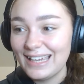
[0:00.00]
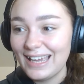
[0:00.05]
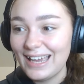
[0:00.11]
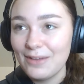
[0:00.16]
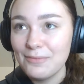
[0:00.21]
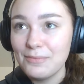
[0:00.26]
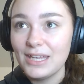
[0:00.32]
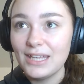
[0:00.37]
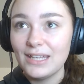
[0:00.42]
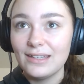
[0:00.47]

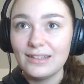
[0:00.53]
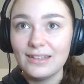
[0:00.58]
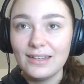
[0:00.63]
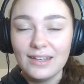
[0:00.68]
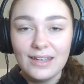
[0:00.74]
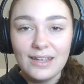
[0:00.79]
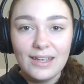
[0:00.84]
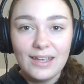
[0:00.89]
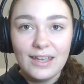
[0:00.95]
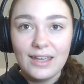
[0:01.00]
I mean,
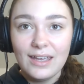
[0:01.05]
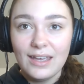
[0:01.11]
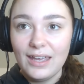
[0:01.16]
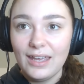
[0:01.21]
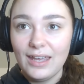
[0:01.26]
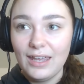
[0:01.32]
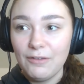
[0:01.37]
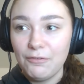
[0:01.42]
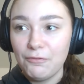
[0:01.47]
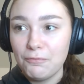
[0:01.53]

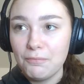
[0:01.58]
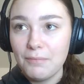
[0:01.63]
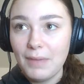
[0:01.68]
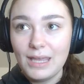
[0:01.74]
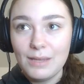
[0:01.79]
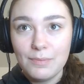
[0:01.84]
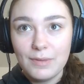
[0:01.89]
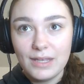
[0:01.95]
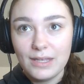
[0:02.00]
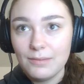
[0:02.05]
if
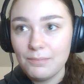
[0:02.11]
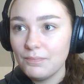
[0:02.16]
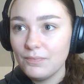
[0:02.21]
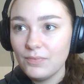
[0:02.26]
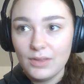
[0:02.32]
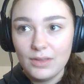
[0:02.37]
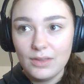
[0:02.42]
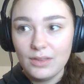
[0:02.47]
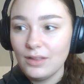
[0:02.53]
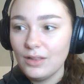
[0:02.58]
Amorim
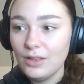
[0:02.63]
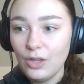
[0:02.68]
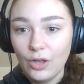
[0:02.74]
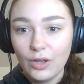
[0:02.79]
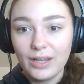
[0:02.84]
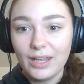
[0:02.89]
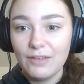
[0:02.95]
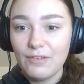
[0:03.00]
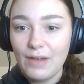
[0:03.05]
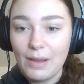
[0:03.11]

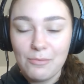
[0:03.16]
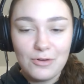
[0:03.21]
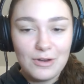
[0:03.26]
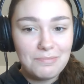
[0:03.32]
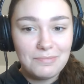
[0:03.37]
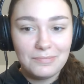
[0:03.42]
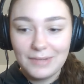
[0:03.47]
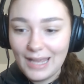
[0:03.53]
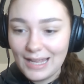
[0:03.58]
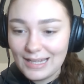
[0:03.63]

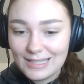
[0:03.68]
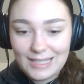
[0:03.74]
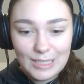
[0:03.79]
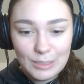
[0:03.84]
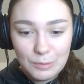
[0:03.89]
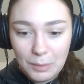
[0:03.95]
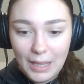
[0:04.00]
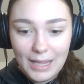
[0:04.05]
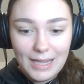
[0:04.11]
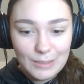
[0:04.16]
gets
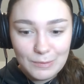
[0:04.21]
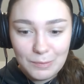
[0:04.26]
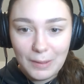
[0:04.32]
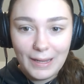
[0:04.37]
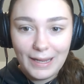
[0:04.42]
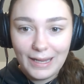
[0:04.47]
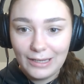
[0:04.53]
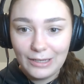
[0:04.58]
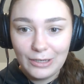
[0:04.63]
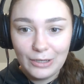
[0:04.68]
these players
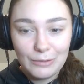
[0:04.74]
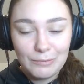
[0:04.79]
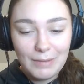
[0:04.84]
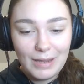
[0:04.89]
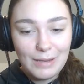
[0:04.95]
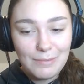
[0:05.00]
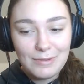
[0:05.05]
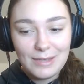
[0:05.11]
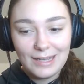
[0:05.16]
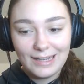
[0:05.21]
playing good,
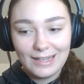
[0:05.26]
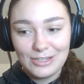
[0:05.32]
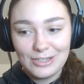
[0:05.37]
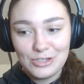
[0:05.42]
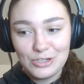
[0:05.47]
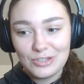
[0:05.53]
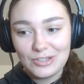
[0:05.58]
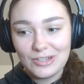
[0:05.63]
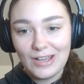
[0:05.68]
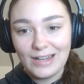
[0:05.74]
maybe it
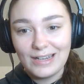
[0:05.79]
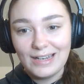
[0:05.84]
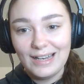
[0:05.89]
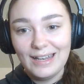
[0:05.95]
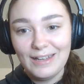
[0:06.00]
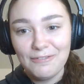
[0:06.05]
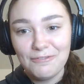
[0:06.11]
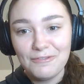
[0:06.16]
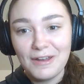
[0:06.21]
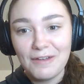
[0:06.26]
can just kind of
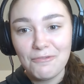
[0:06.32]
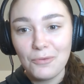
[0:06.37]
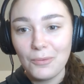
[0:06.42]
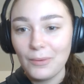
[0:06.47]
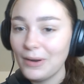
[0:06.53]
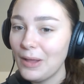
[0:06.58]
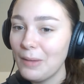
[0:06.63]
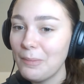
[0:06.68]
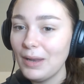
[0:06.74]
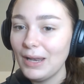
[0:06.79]
lift
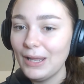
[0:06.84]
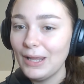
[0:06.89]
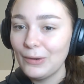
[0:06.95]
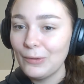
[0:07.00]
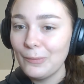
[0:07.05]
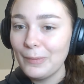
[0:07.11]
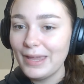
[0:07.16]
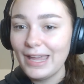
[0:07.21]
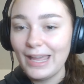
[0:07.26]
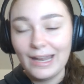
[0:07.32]
everyone up a
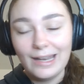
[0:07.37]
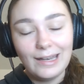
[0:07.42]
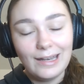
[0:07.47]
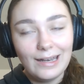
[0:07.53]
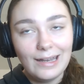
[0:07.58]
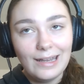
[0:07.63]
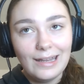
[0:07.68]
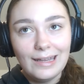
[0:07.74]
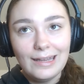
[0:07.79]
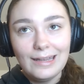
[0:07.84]
little bit
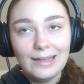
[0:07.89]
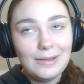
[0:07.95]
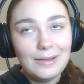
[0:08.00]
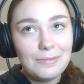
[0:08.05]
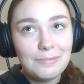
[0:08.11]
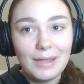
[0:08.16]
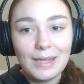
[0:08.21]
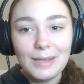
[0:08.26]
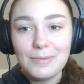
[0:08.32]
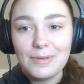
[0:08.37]
and
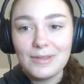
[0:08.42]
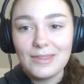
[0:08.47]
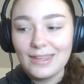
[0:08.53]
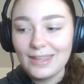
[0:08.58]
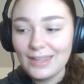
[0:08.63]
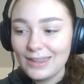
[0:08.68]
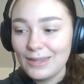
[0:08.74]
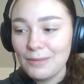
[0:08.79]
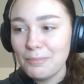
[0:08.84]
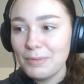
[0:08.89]
maybe
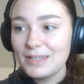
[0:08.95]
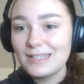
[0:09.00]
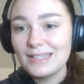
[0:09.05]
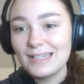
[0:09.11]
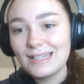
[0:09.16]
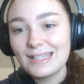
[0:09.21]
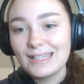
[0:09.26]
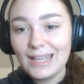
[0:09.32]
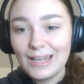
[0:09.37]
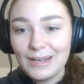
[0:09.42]
the
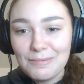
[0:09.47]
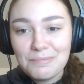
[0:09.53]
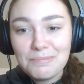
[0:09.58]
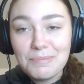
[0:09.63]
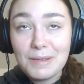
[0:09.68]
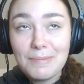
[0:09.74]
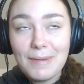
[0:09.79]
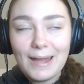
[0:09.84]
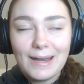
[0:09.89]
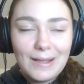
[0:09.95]
business can
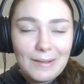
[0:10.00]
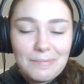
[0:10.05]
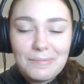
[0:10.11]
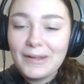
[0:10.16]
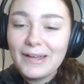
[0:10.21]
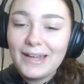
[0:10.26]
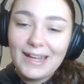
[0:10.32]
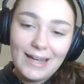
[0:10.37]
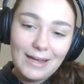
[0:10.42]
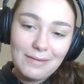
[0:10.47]
be better.
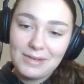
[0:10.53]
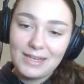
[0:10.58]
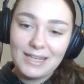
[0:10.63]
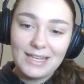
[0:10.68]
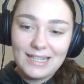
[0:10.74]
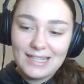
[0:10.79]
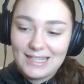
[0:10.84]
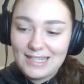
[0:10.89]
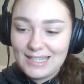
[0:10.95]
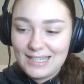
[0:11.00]
But I
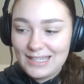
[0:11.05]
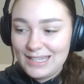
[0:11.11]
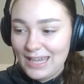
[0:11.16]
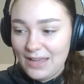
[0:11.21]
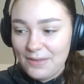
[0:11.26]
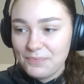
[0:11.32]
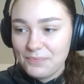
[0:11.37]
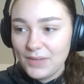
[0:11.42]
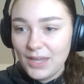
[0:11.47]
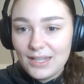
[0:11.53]
mean,
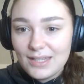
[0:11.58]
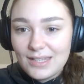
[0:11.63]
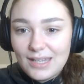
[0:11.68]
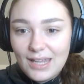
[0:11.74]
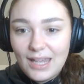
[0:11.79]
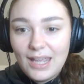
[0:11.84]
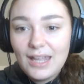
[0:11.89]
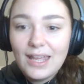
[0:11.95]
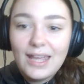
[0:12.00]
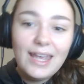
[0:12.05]
it
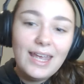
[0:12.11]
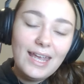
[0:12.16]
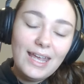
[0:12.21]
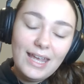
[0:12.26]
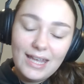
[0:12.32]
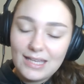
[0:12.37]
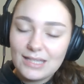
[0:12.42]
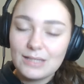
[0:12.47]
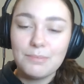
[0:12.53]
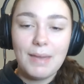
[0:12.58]

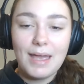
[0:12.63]
is